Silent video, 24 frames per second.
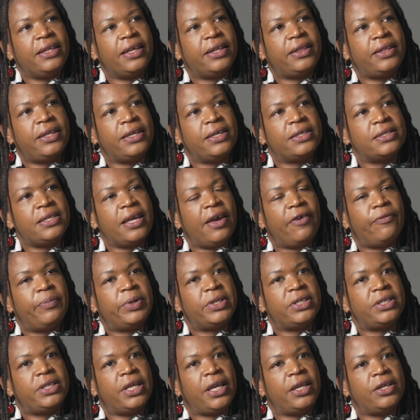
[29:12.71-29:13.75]
that things have
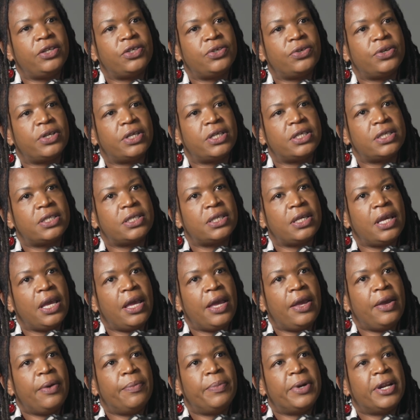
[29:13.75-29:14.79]
been dangerous,
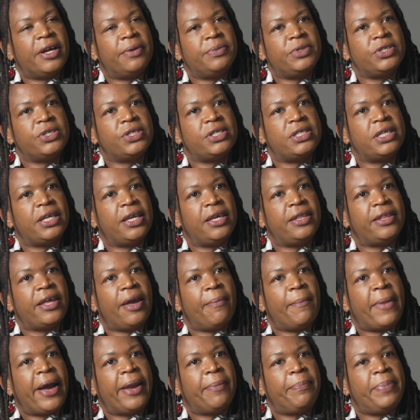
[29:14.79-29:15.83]
but I'm just saying
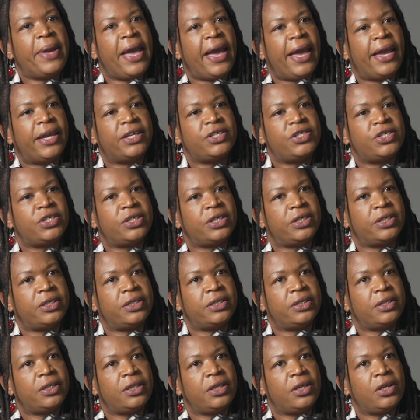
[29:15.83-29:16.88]
that my
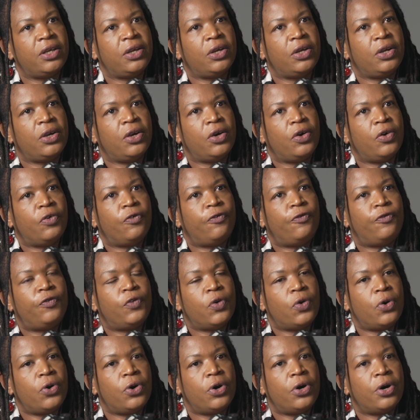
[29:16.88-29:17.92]
passion
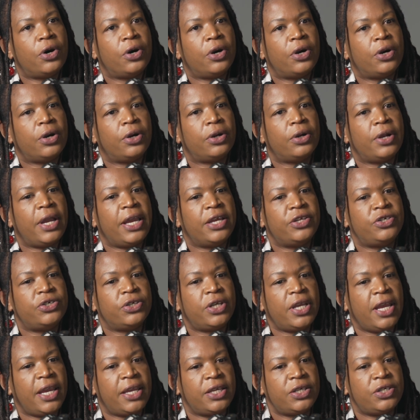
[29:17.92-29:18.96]
for
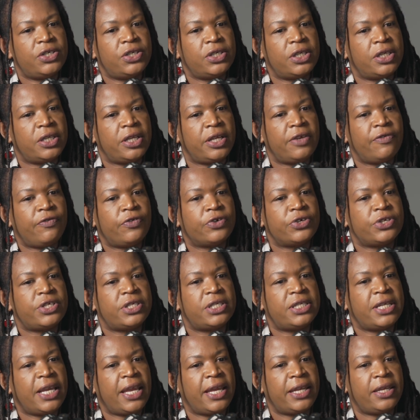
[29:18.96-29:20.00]
education and for
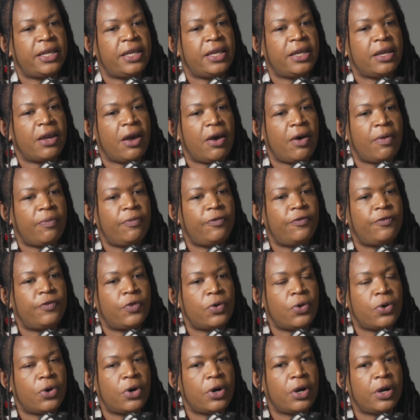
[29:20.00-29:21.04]
standing up
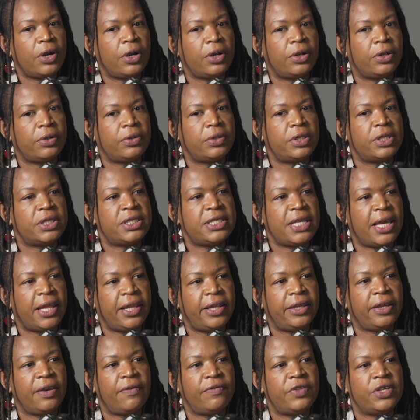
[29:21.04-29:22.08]
for the
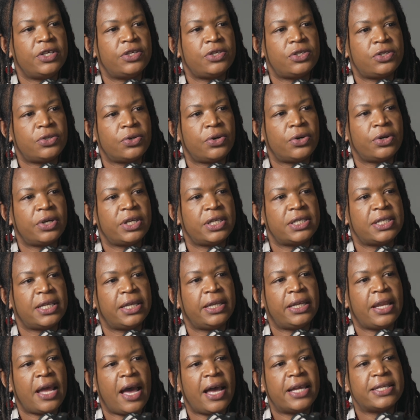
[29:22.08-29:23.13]
telling of these stories
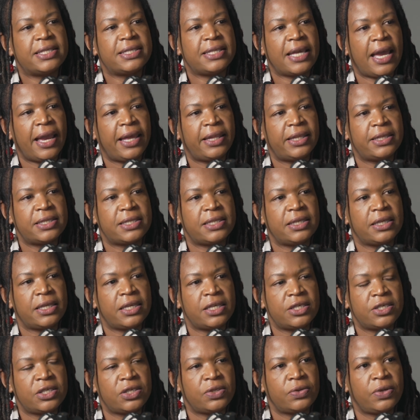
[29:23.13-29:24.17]
and not silencing
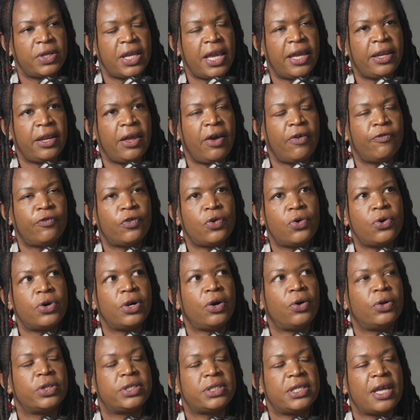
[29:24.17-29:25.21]
history. And of course,
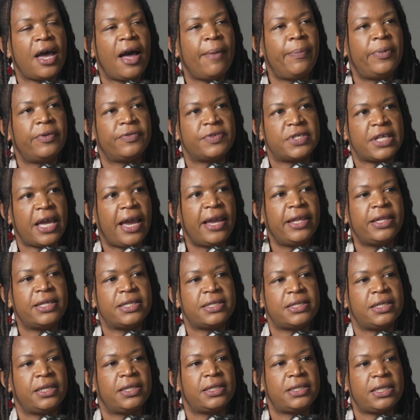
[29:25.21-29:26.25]
on top of
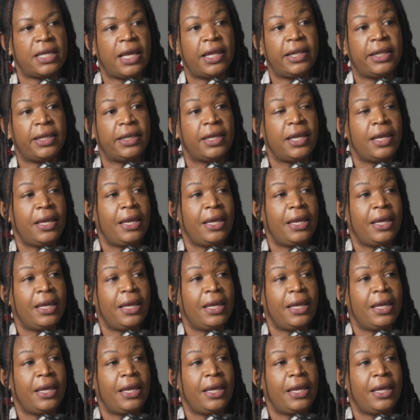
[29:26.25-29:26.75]
silencing, telling